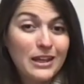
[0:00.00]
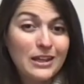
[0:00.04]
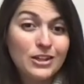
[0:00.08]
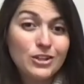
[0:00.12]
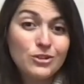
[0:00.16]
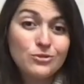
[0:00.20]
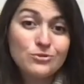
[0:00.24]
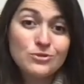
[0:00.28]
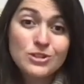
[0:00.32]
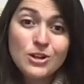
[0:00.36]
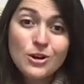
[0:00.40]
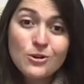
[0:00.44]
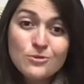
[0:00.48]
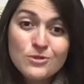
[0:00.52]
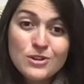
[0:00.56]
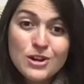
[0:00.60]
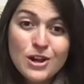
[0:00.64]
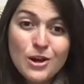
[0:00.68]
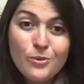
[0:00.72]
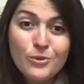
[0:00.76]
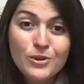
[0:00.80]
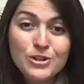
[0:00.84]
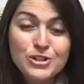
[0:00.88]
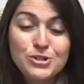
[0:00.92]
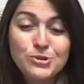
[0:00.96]
And you don't
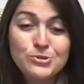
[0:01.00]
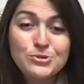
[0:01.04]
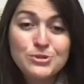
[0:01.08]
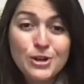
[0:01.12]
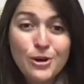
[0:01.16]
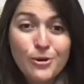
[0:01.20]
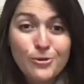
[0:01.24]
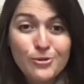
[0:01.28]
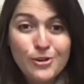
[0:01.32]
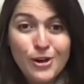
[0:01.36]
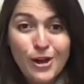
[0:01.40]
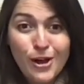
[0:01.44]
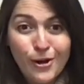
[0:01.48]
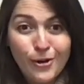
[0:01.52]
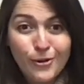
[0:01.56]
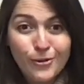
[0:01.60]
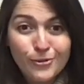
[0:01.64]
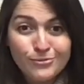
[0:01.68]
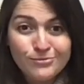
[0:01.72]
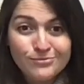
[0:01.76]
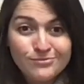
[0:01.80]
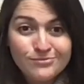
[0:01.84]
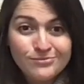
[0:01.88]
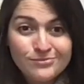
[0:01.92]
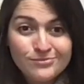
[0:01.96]
know what you don't know.